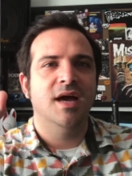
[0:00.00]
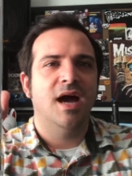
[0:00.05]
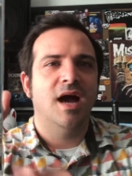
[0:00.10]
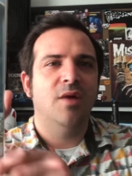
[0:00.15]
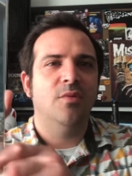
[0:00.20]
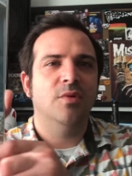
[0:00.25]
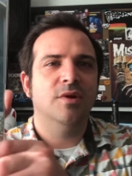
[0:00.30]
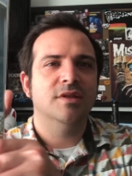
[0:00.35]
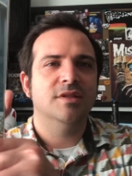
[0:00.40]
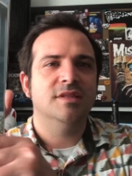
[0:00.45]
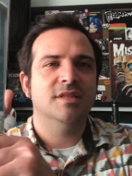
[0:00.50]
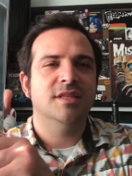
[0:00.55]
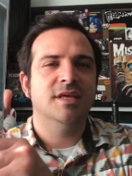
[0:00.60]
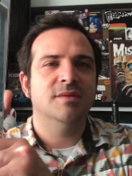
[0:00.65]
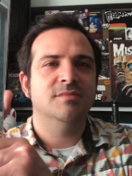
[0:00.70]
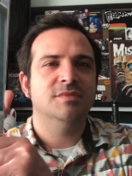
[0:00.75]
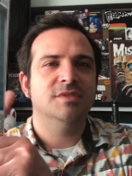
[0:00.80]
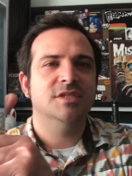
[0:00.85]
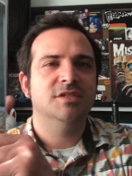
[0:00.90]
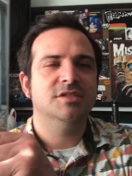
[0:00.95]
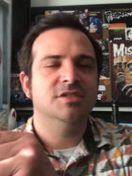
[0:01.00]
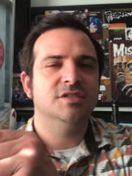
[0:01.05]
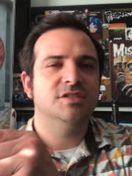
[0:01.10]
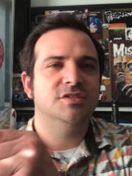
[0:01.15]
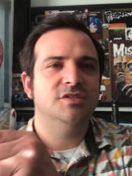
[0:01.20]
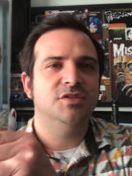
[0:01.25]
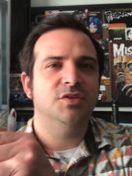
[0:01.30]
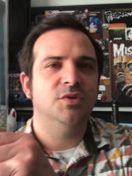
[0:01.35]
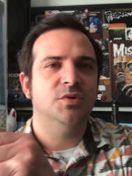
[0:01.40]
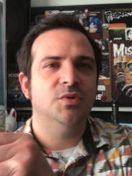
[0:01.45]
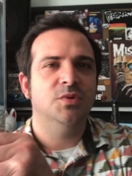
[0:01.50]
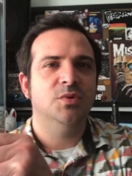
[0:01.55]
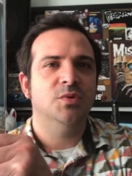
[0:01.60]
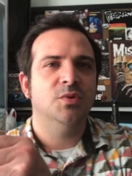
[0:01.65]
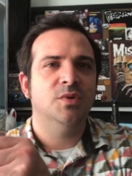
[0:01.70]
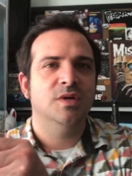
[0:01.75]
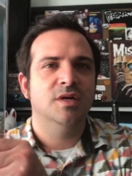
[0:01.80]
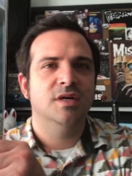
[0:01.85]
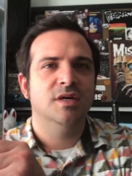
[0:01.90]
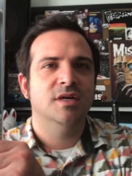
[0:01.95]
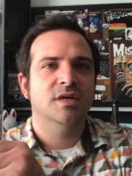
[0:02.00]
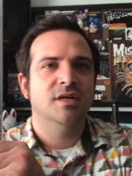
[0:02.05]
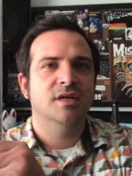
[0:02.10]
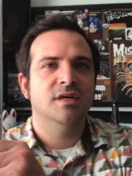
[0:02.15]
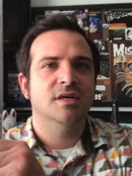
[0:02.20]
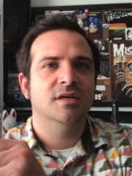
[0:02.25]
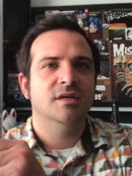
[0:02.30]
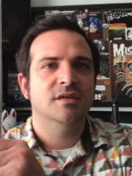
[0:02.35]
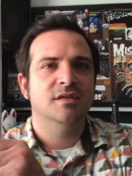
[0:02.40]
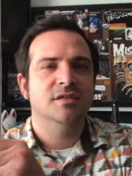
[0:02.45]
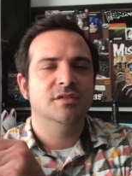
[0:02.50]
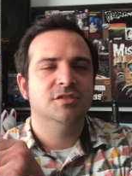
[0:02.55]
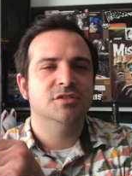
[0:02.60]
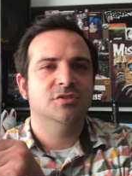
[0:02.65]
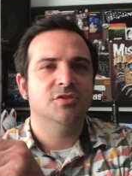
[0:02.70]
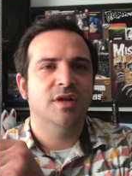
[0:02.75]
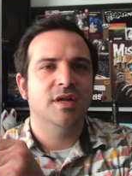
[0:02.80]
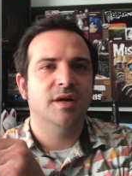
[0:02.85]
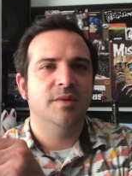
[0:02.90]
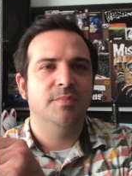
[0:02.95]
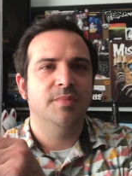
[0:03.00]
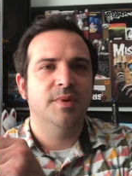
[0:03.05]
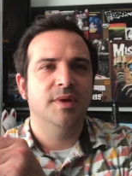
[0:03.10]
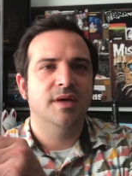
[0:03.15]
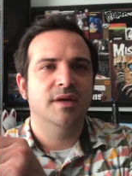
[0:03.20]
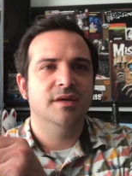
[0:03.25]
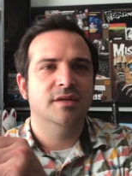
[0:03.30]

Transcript: I want them to just do straight up